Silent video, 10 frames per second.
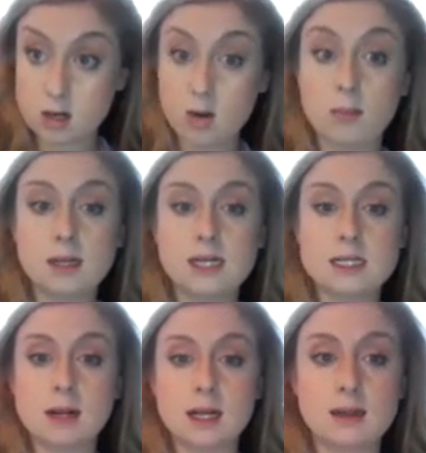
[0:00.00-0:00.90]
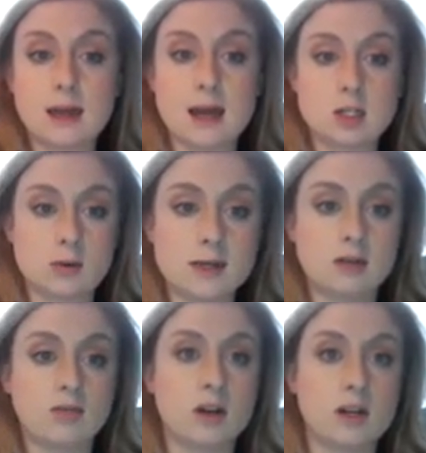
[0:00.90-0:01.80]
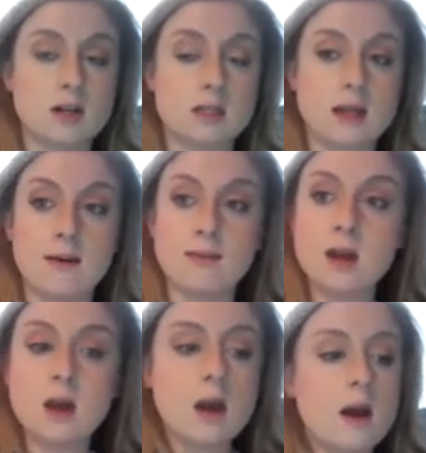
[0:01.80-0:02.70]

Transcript: So please make that choice for yourself.